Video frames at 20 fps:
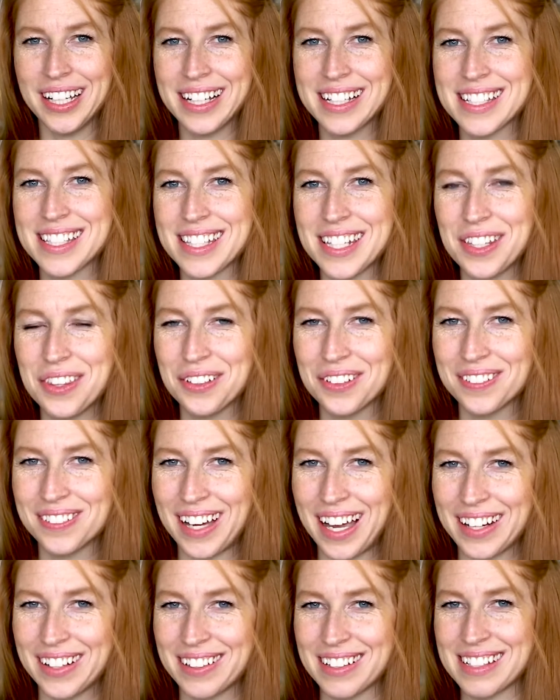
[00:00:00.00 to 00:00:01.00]
see-through
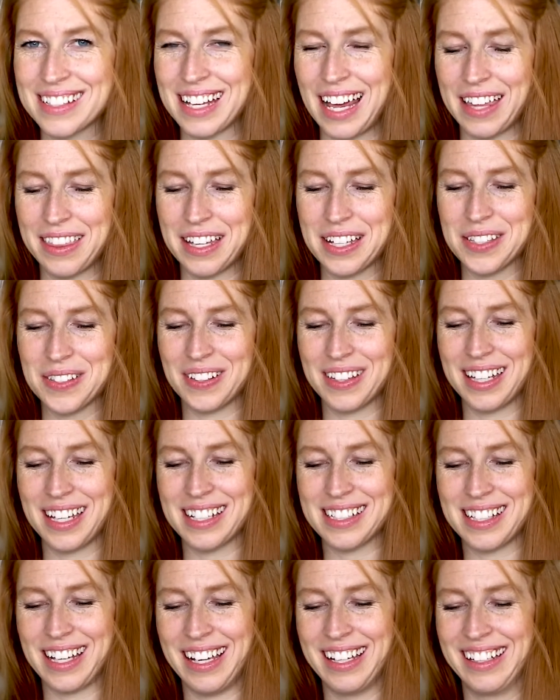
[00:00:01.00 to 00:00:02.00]
vinyl sign, that's what they
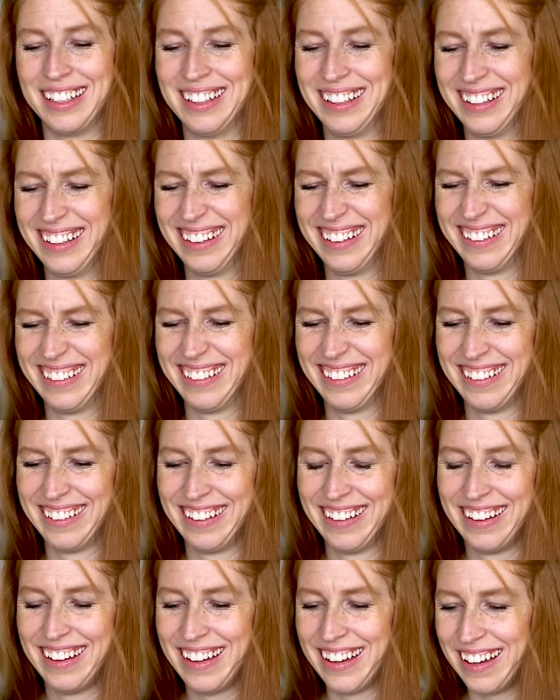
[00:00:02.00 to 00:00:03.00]
say.
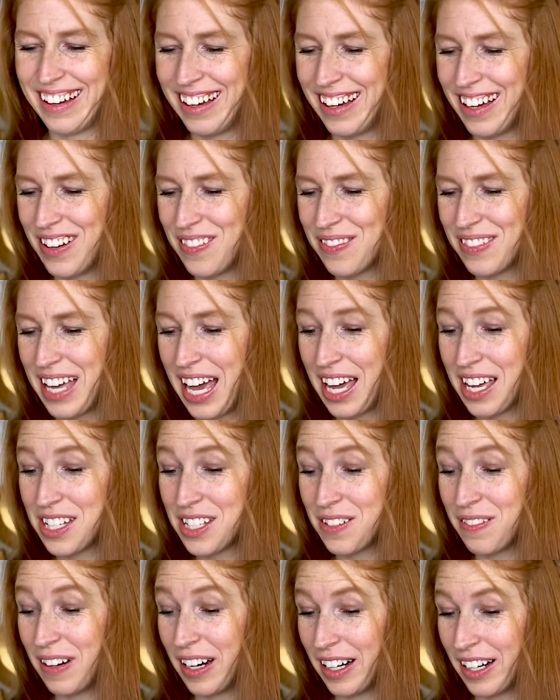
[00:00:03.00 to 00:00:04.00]
That
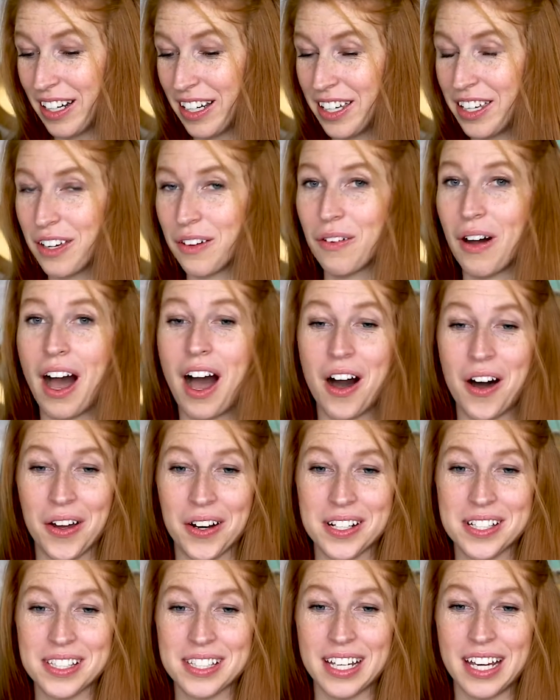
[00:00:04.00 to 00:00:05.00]
is very cute.
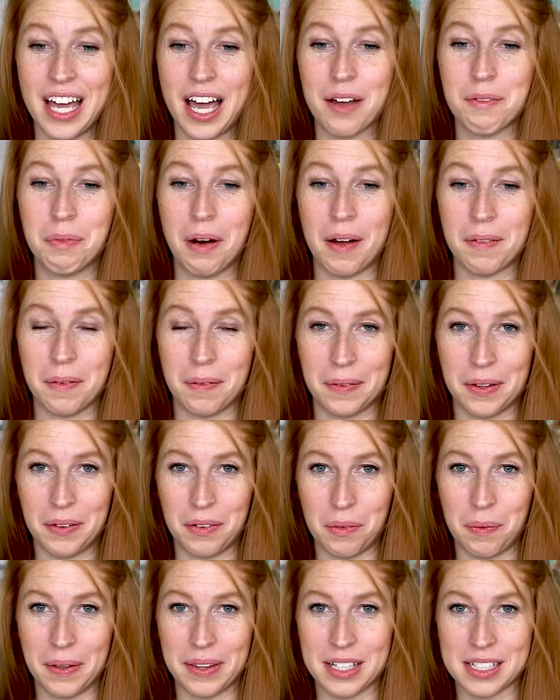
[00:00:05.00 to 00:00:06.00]
Honestly, I probably
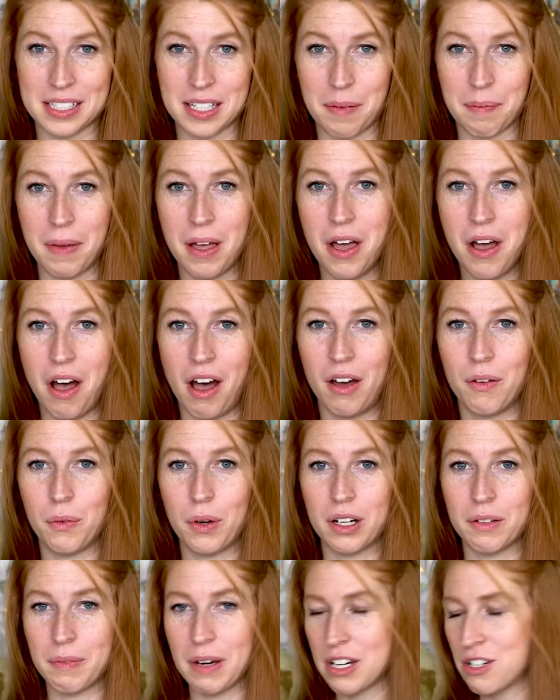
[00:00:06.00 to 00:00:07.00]
will put this up on
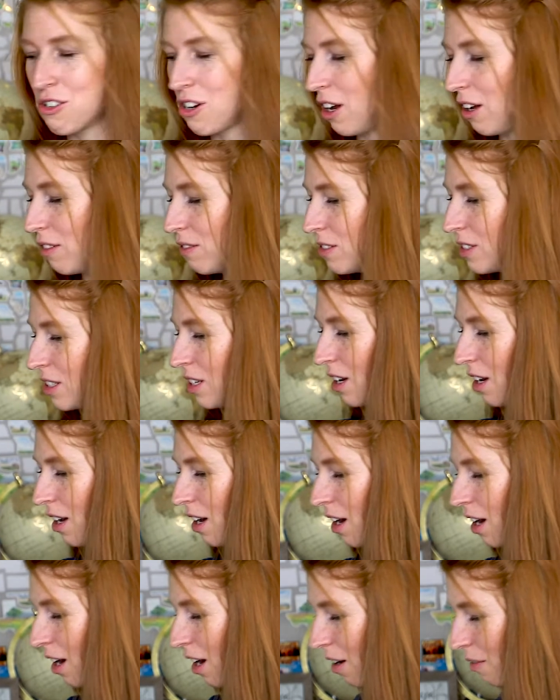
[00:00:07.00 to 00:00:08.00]
one of my shelves
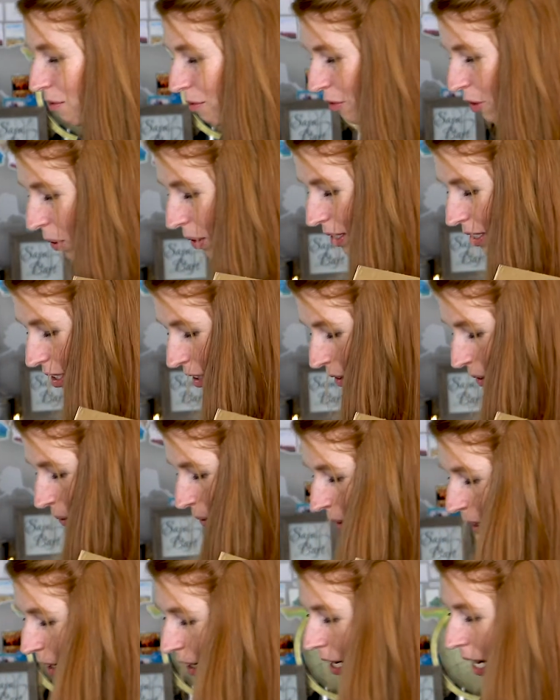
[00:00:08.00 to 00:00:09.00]
for
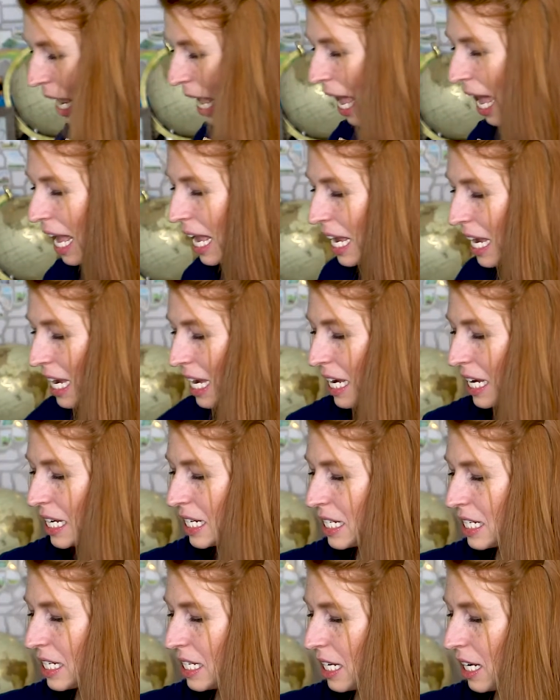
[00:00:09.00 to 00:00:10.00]
decor.
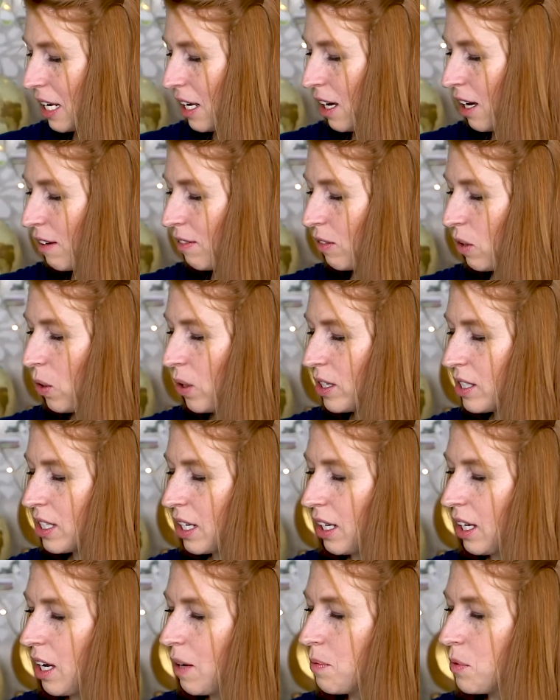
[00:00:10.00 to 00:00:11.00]
And, of course,
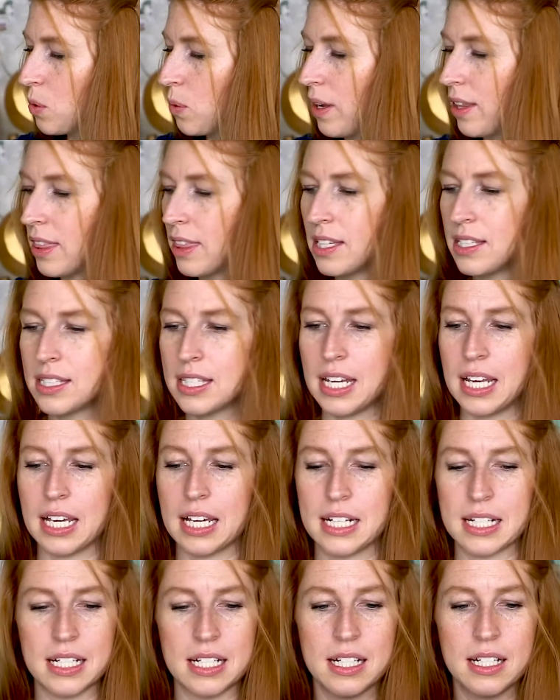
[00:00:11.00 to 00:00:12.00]
it comes with the
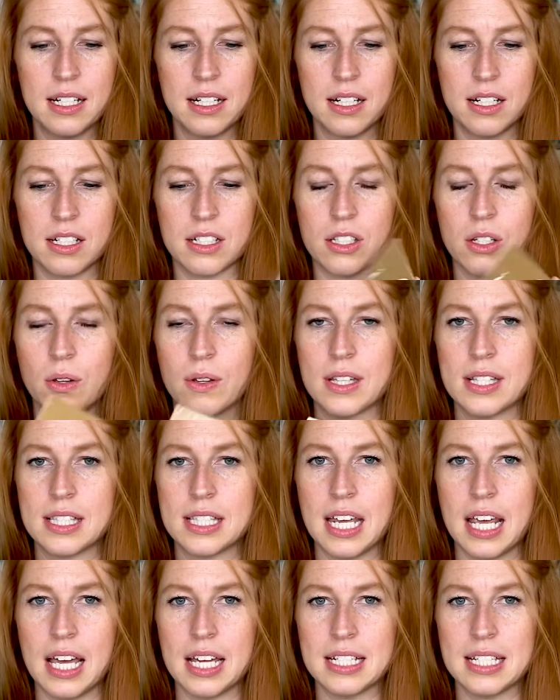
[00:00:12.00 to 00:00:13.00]
stand. So the
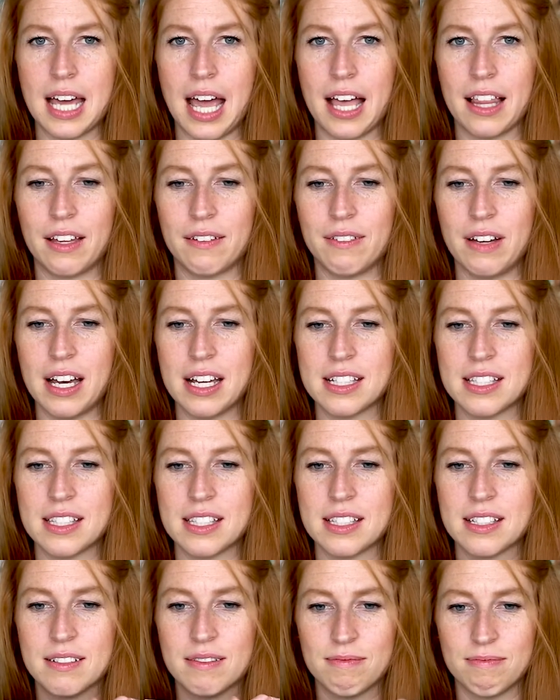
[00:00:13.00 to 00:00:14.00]
stand, I love
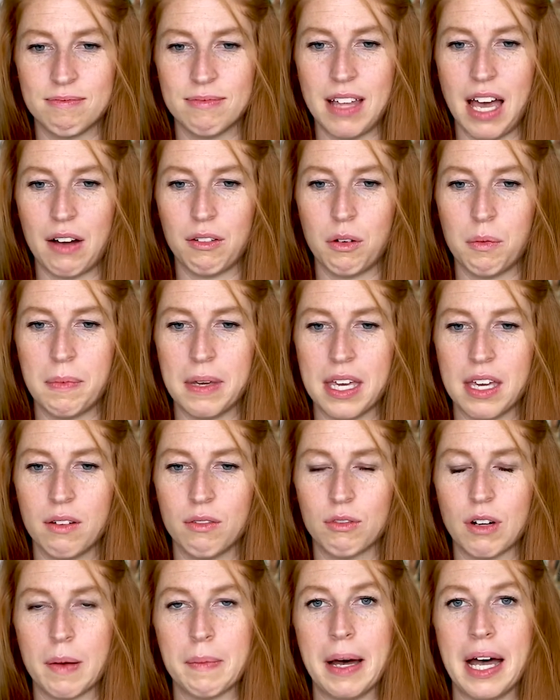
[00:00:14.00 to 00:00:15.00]
us, that will be
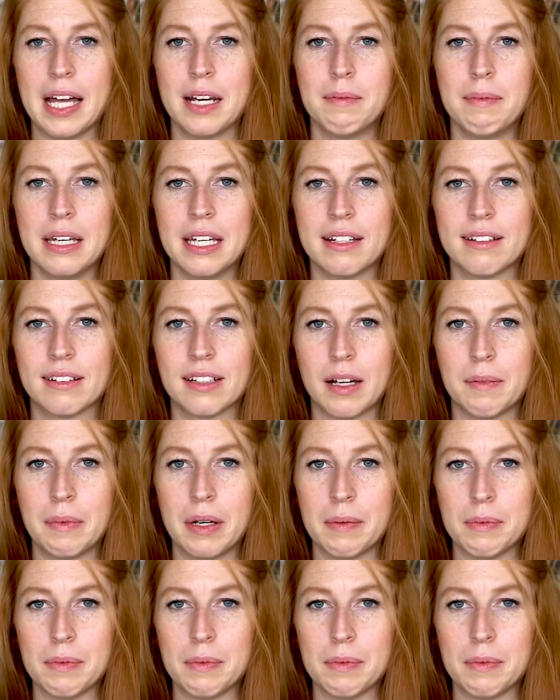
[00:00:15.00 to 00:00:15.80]
right behind me, coming